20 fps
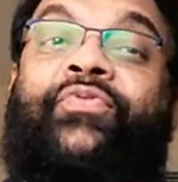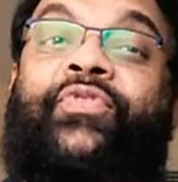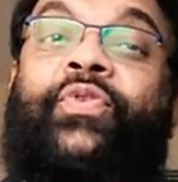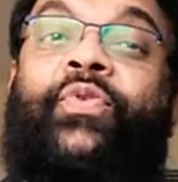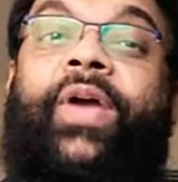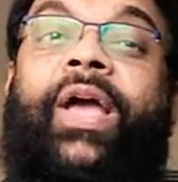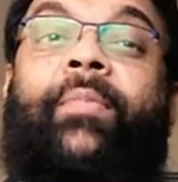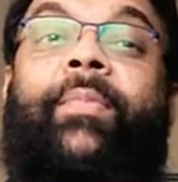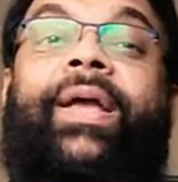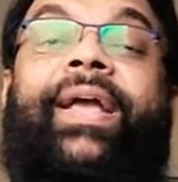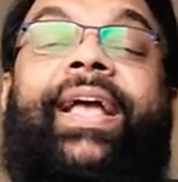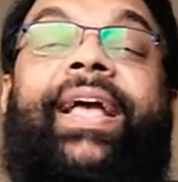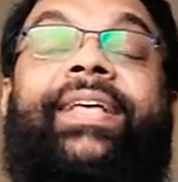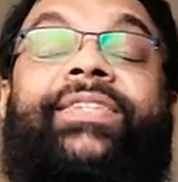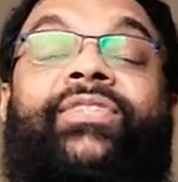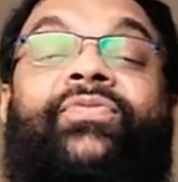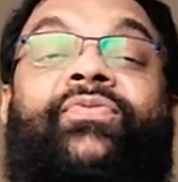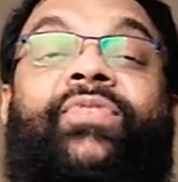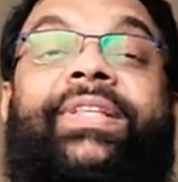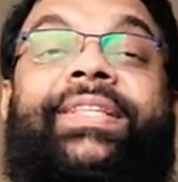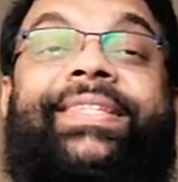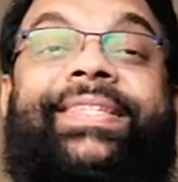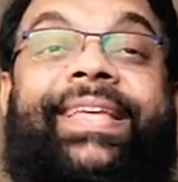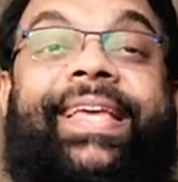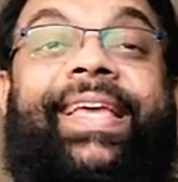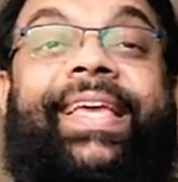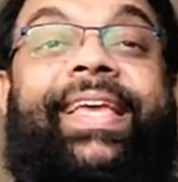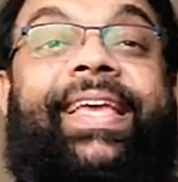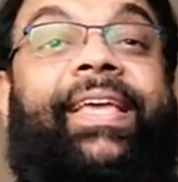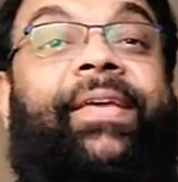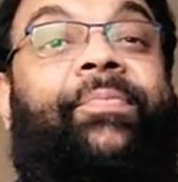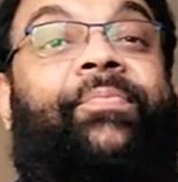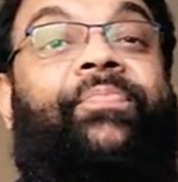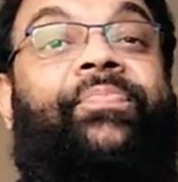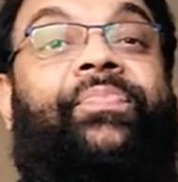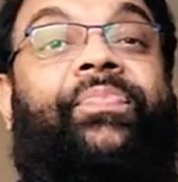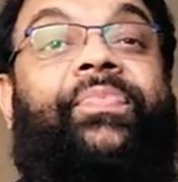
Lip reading: few MX will say